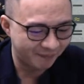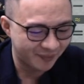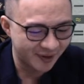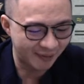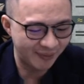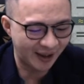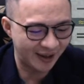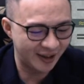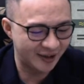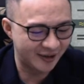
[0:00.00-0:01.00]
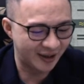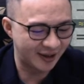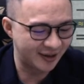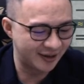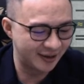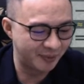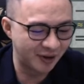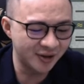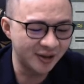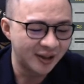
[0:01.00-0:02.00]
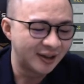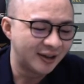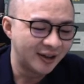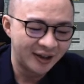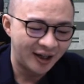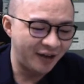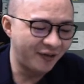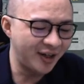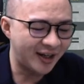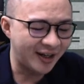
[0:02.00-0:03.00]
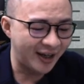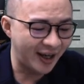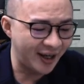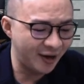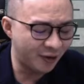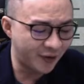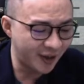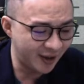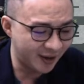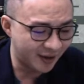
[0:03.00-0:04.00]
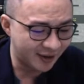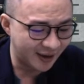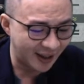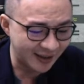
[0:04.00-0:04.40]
sometimes it's actually because even at the A over here, they